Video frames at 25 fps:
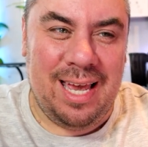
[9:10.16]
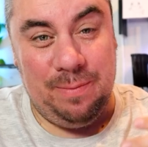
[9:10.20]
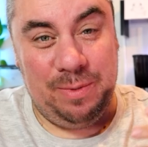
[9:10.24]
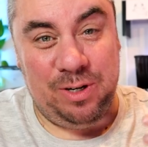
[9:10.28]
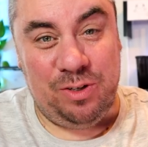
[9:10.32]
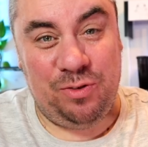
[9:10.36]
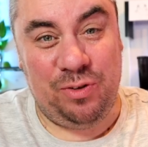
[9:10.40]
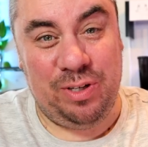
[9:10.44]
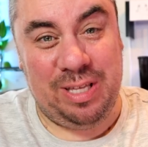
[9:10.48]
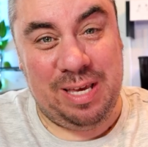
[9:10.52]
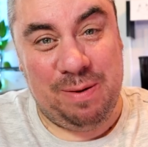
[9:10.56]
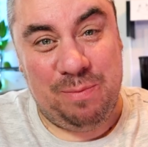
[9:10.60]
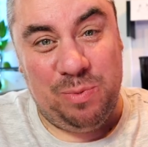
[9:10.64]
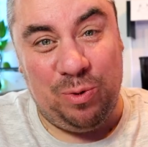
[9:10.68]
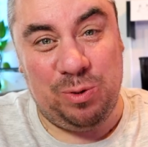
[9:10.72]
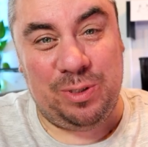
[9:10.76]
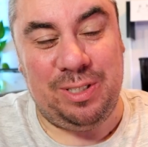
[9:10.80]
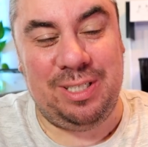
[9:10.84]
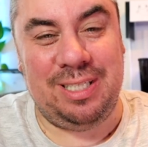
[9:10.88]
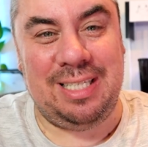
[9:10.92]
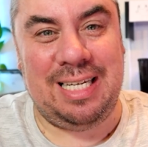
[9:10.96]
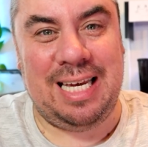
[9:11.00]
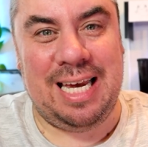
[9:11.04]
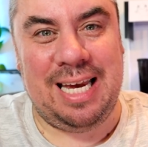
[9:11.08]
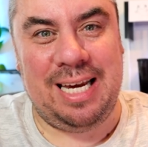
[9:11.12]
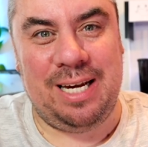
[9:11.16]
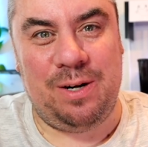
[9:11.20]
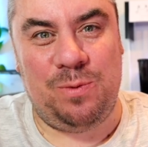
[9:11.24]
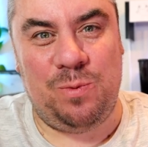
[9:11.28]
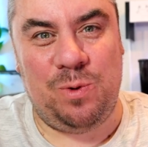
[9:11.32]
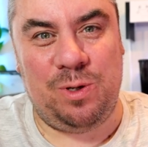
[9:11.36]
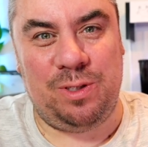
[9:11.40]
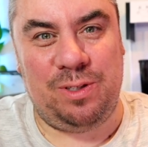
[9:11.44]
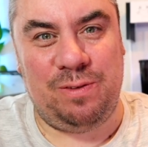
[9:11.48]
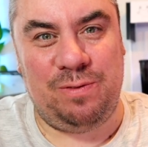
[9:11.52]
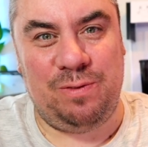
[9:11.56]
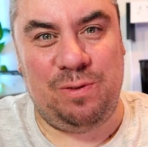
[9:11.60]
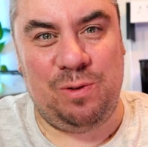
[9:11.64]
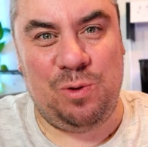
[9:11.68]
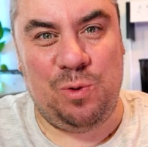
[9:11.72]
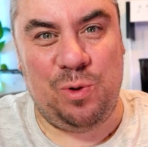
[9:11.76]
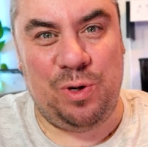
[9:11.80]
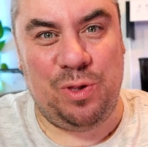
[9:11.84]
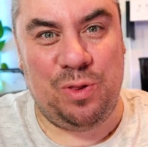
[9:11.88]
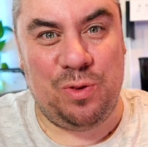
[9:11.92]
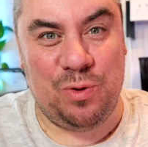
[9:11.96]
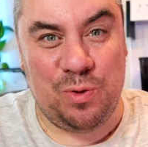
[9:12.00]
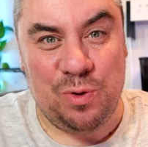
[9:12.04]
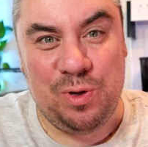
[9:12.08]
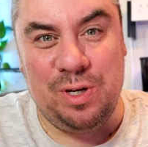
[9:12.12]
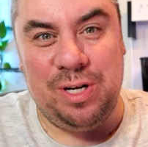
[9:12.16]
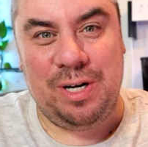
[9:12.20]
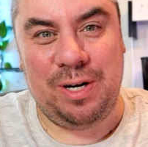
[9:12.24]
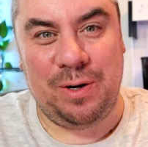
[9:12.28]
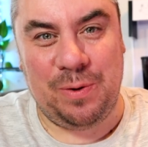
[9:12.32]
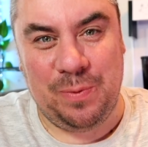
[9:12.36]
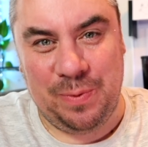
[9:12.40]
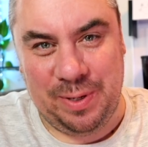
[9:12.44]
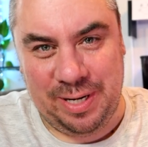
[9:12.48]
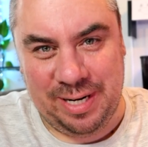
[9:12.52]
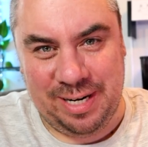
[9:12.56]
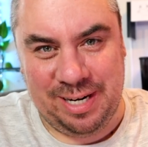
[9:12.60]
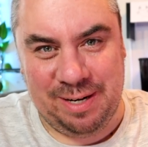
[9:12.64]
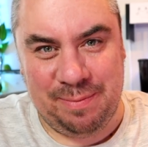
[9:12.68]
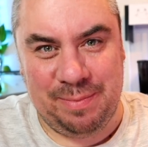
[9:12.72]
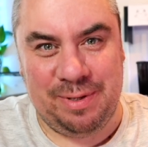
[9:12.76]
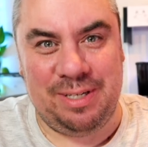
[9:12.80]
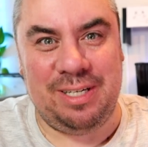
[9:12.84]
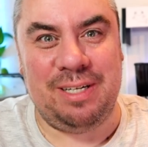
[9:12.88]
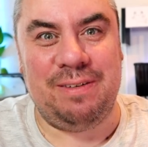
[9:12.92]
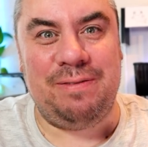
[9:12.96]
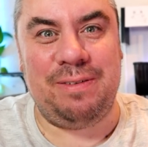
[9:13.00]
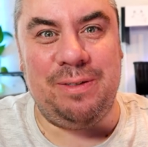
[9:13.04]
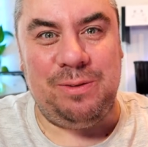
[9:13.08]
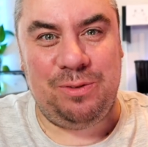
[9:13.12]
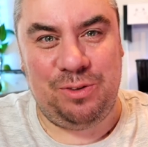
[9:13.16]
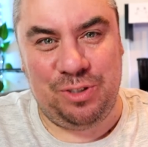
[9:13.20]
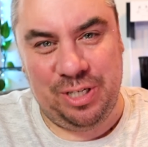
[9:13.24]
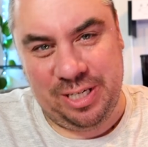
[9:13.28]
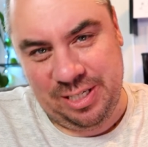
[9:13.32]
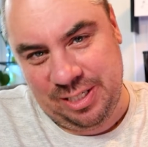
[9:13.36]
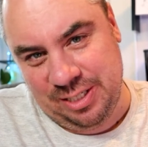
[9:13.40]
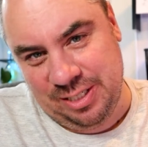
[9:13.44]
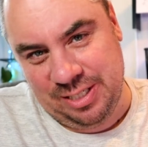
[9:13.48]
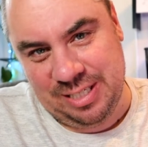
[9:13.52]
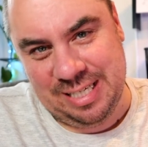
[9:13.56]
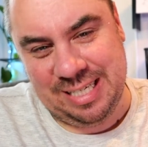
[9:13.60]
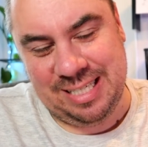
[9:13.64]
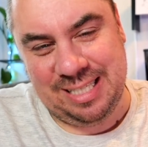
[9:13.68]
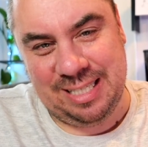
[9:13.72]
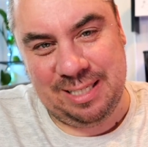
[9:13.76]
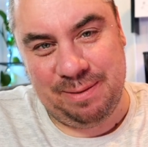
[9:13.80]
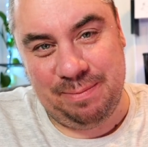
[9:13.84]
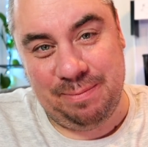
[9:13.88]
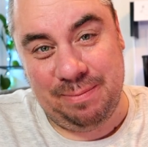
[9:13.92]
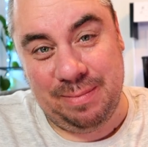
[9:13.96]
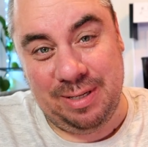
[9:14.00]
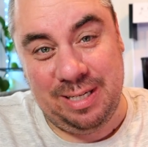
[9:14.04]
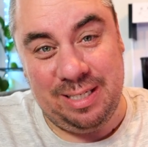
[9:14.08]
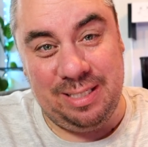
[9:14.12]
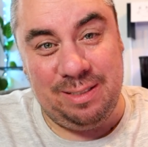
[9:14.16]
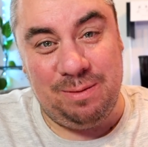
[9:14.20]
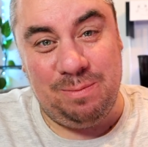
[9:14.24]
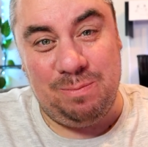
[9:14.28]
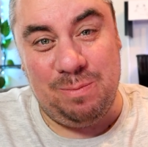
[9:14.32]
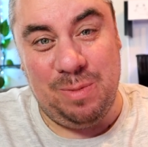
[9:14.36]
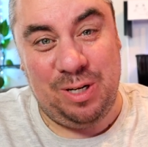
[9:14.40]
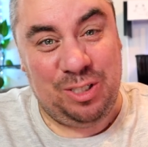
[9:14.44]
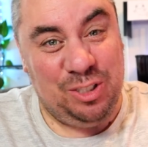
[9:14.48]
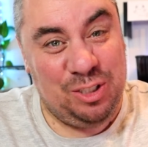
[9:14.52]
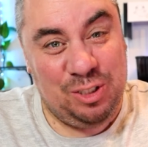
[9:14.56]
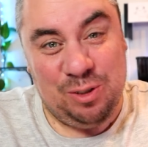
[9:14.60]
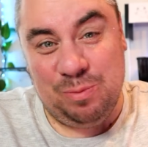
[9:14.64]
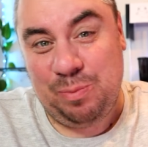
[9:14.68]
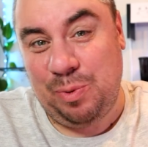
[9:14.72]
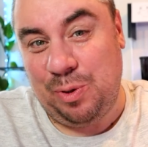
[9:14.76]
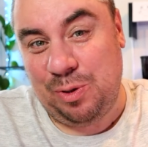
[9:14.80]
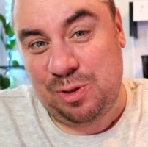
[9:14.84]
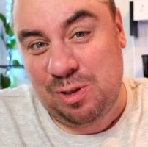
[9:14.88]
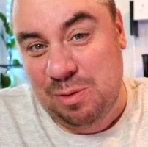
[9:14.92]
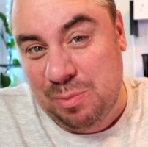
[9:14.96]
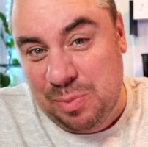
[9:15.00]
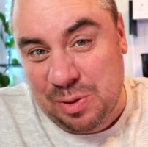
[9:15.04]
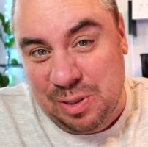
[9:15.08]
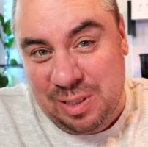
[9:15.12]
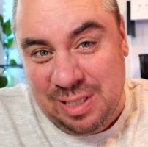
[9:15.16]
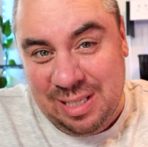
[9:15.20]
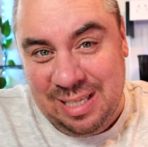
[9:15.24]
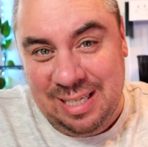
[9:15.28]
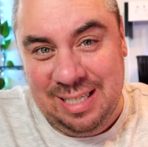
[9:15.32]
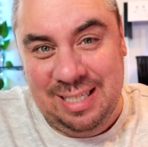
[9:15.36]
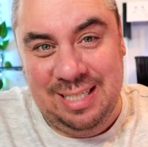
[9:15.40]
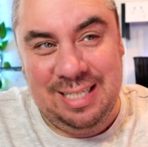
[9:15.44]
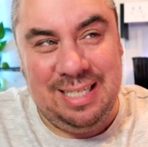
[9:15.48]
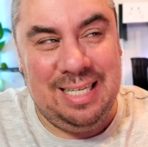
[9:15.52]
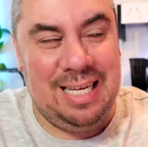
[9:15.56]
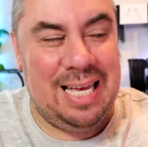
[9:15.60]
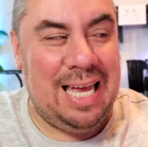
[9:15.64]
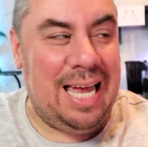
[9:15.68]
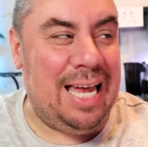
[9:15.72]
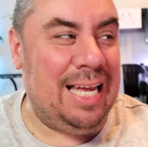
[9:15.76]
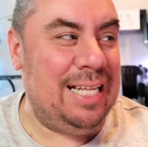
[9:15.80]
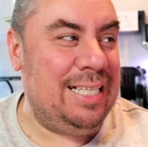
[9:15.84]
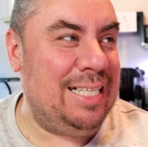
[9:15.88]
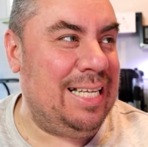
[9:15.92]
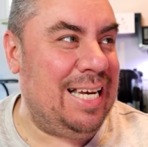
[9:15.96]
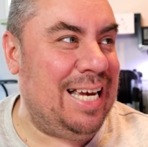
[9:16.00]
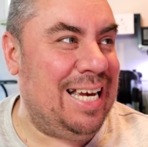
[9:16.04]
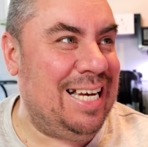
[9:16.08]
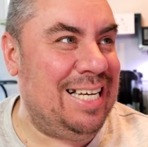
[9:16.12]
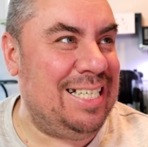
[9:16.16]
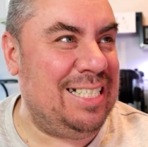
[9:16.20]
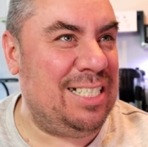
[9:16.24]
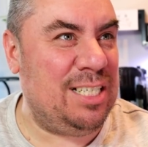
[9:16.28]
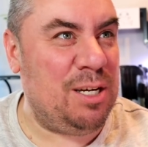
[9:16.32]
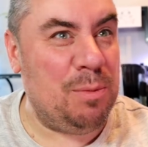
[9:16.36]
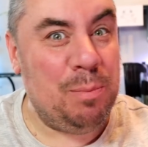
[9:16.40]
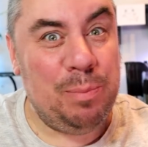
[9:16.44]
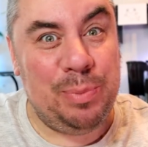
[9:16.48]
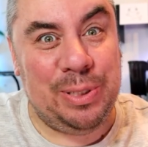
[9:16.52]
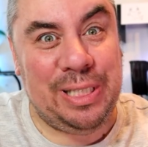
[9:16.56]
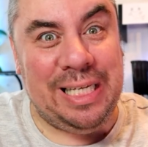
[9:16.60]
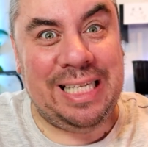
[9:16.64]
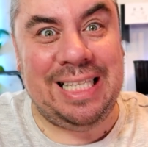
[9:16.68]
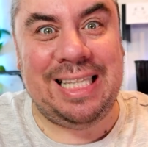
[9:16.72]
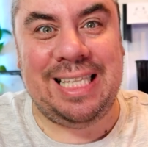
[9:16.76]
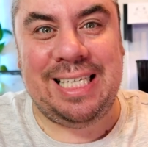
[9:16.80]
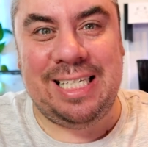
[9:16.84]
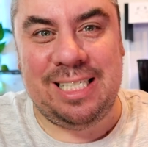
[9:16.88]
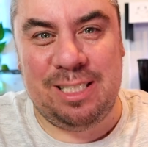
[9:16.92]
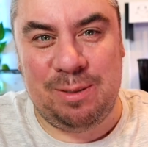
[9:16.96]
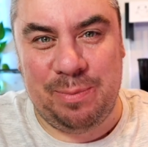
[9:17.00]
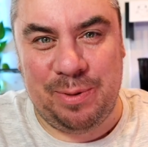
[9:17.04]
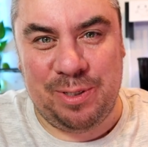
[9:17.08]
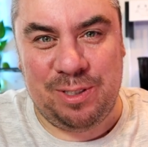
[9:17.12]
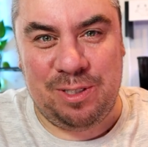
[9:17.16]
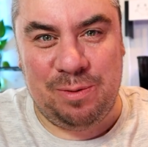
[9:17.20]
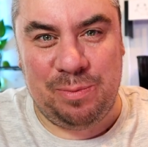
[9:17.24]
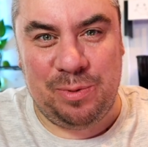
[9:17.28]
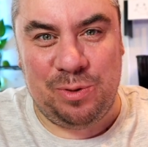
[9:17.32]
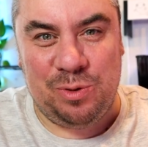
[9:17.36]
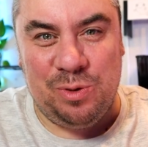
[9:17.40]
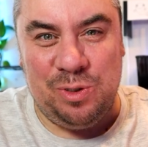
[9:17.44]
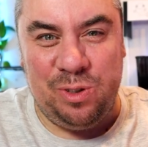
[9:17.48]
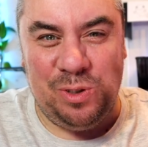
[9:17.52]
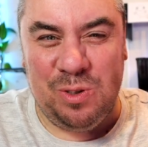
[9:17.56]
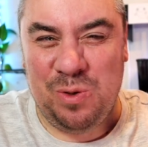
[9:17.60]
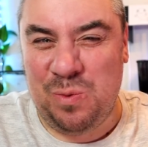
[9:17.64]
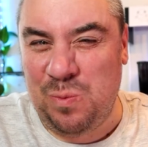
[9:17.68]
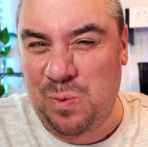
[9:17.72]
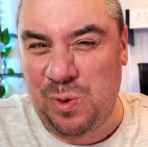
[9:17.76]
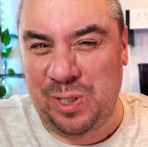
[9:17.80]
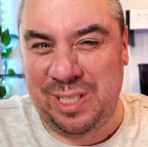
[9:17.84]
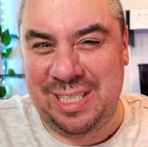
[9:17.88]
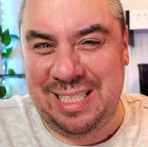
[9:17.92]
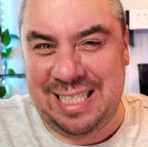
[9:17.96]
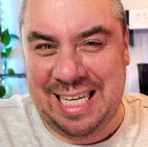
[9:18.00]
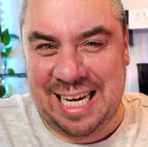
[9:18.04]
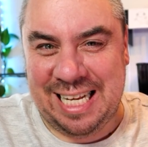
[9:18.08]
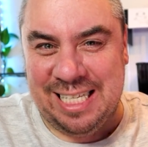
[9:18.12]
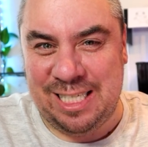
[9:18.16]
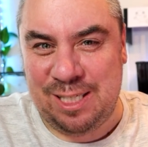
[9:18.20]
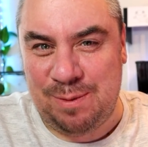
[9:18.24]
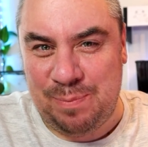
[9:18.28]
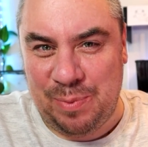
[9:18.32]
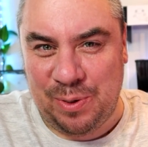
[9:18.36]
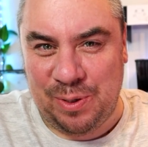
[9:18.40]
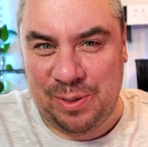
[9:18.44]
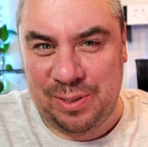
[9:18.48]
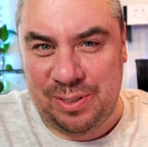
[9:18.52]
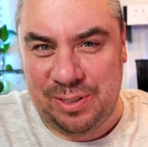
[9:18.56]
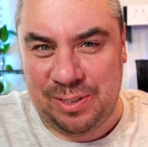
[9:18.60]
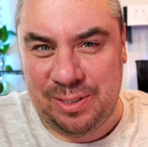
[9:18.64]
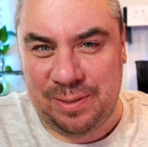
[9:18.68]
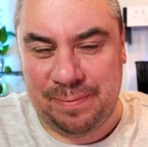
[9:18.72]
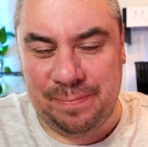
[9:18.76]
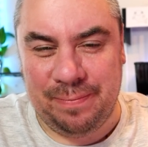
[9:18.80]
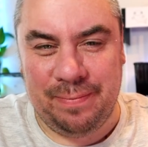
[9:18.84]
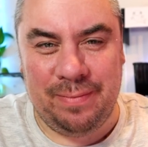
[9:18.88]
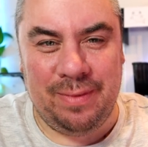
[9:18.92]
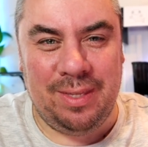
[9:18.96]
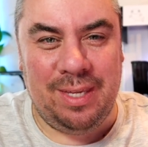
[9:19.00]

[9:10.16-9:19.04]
it's really important to get your water flowing through your aquarium and your filtration system as much as possible and as completely as possible, so you don't want dead spots.